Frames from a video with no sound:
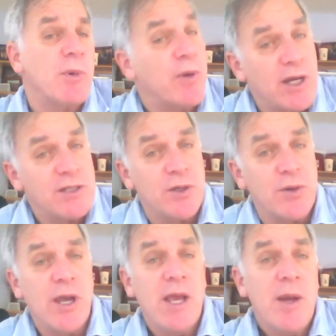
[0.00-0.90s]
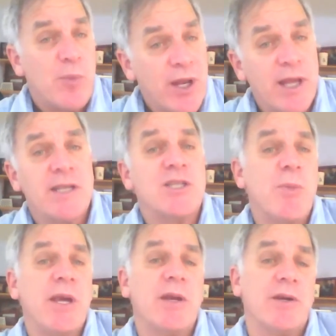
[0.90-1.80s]
but we also bring in
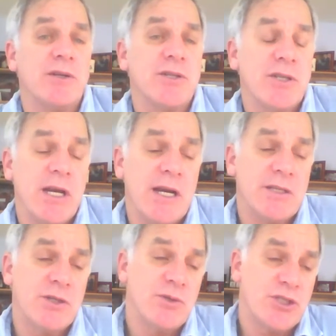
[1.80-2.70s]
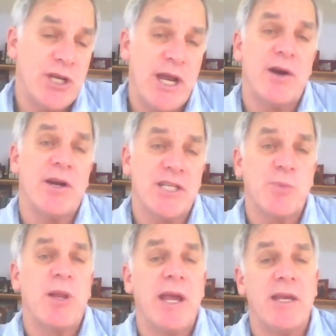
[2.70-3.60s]
speakers to share and
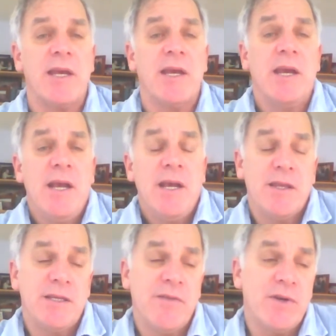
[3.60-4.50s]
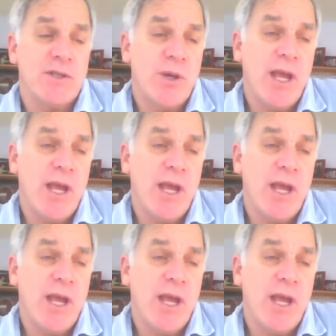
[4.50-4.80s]
explain the difference.